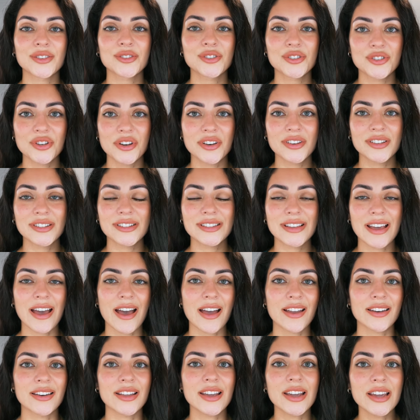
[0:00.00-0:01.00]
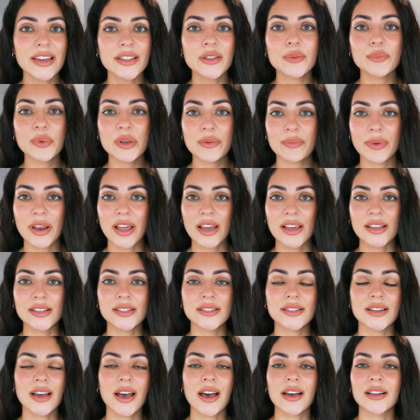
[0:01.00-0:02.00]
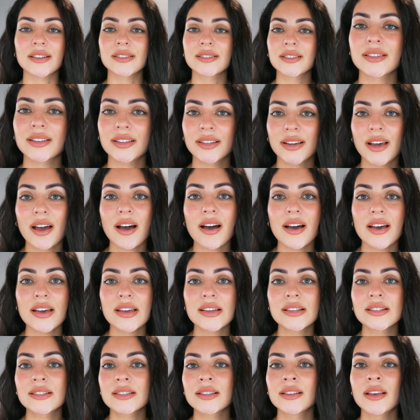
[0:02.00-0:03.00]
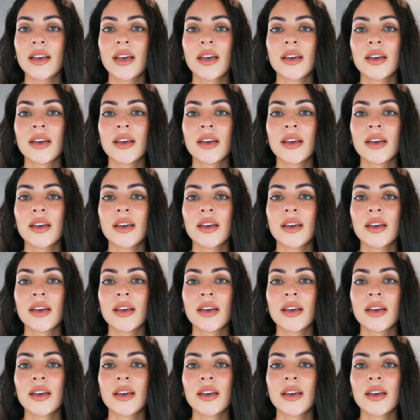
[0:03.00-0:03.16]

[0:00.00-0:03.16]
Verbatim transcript: students can either be placed at Guy's,